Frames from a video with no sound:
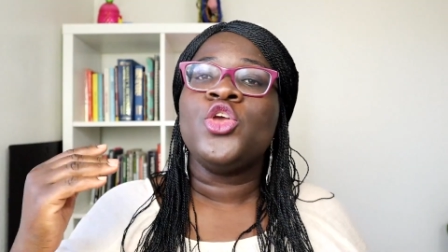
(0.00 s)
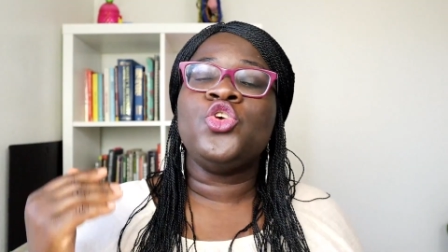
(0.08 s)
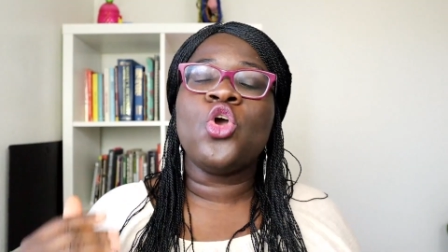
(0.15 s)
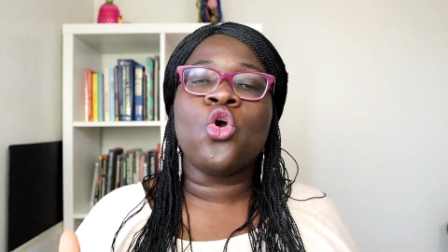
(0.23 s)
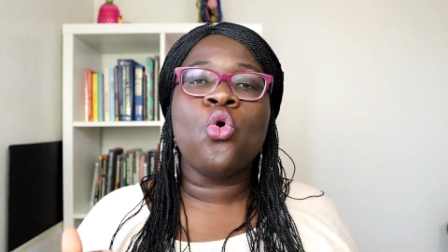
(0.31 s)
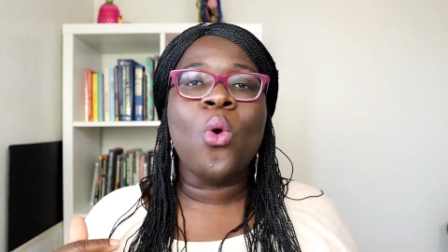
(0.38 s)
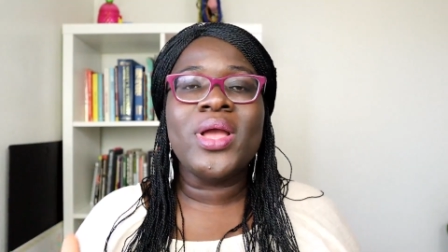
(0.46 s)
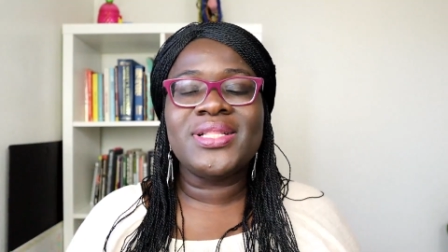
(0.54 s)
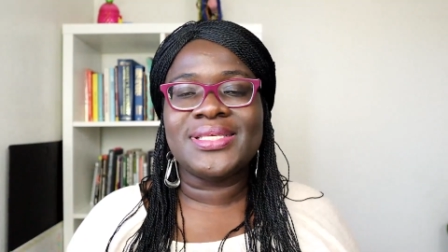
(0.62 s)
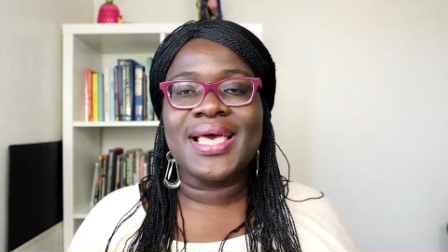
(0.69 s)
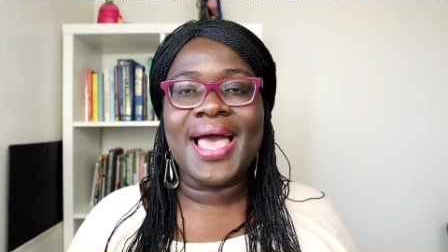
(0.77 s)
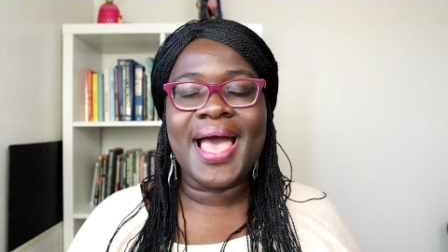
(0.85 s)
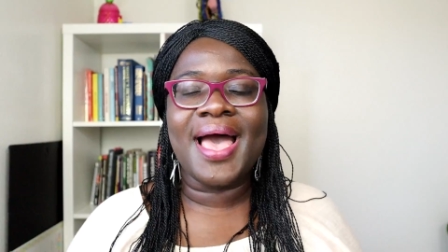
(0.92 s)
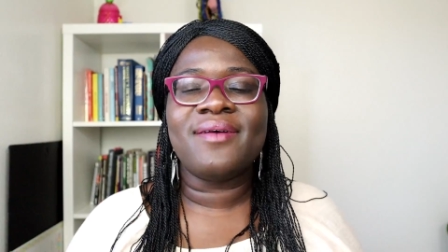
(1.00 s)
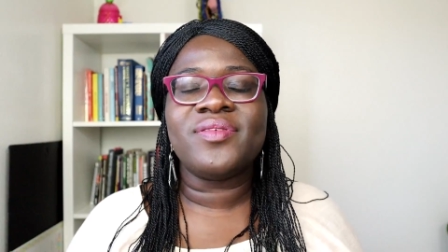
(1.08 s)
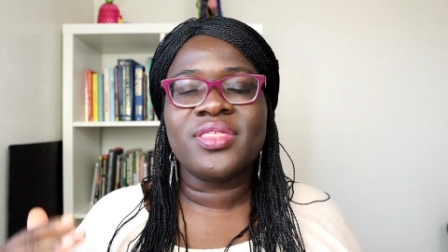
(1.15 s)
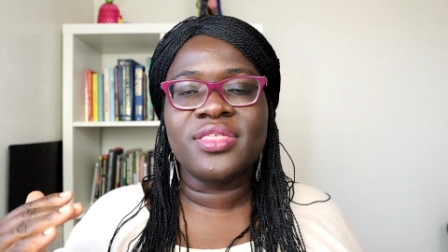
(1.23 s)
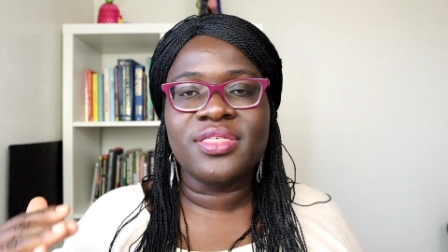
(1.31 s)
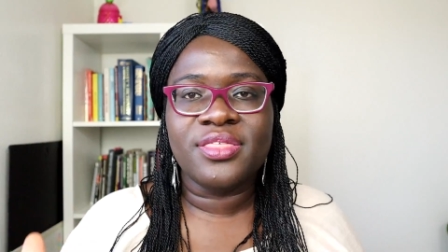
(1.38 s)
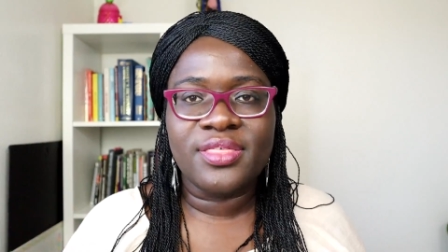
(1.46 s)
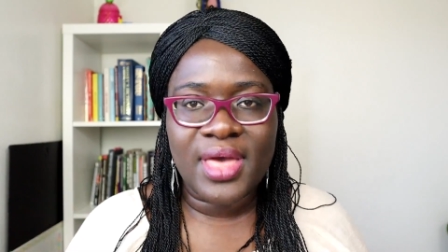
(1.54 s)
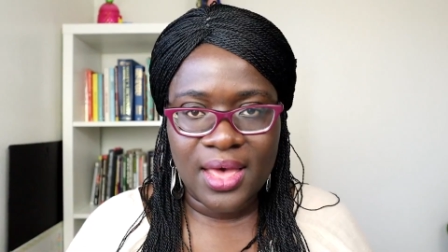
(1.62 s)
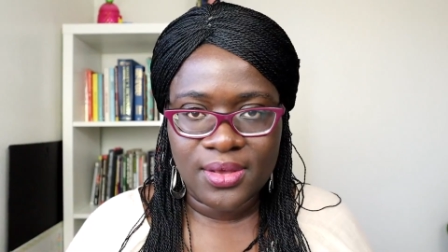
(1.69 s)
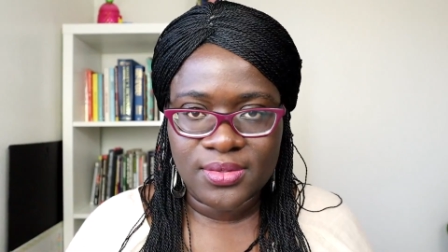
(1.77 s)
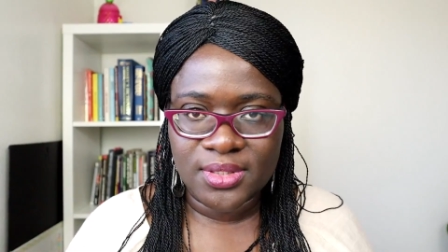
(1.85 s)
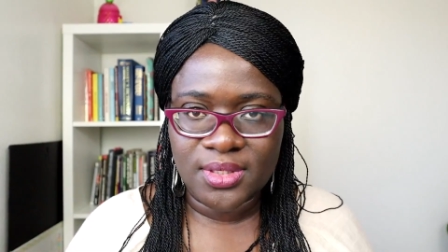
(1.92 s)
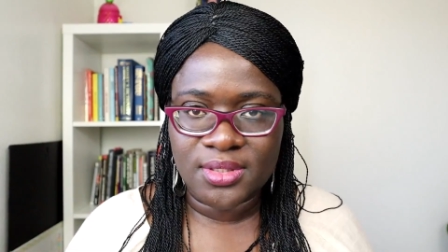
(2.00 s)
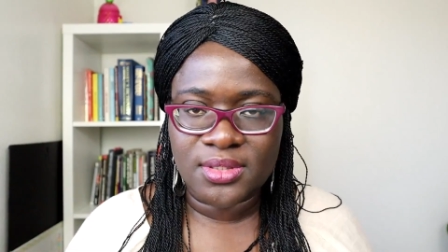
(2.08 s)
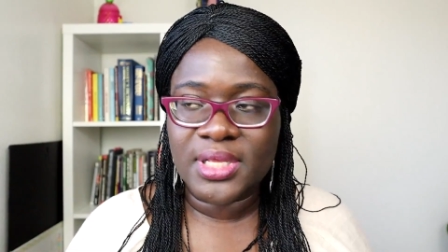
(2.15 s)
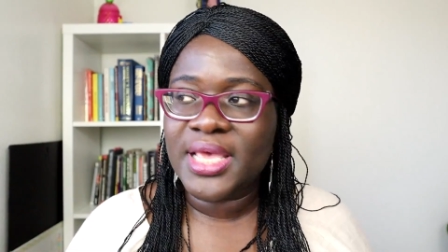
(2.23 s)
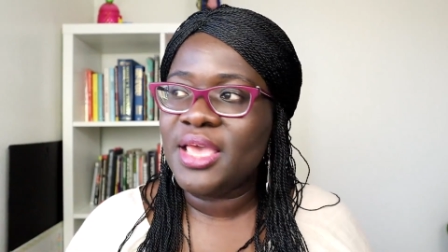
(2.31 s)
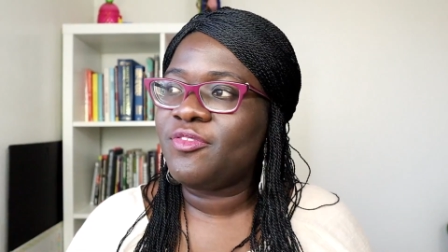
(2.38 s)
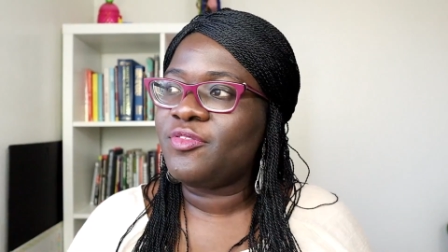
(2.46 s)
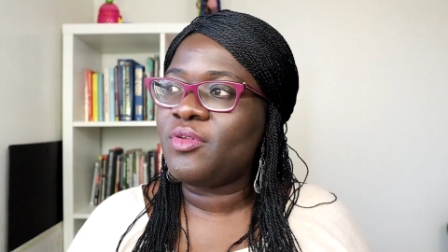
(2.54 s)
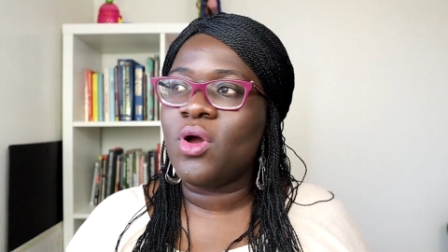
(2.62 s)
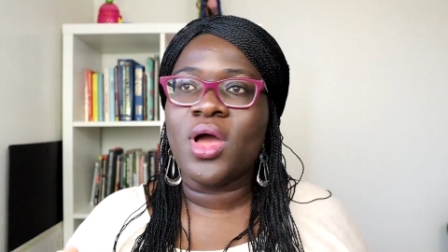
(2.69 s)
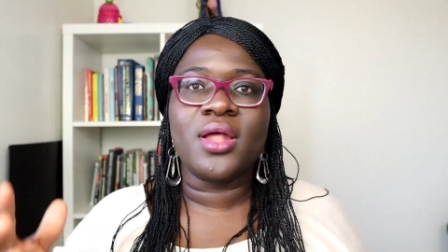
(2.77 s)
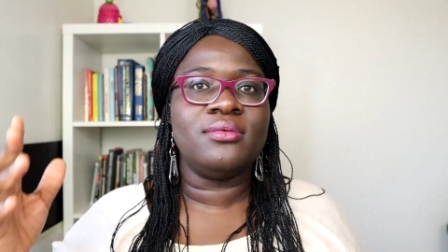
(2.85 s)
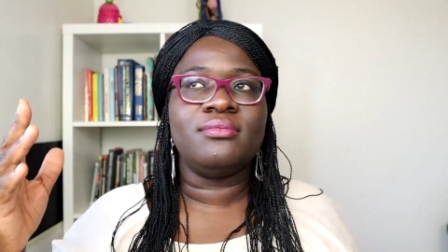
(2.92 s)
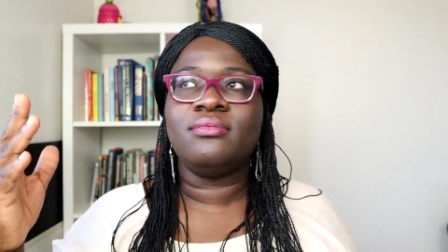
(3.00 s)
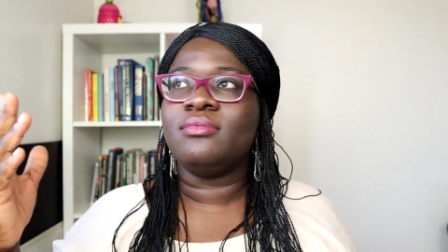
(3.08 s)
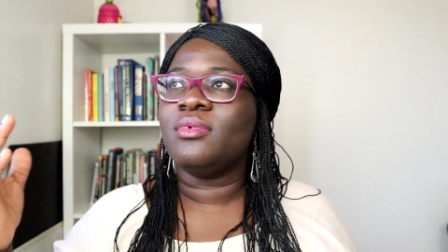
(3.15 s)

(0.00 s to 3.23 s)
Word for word: You're going to have thousands, if not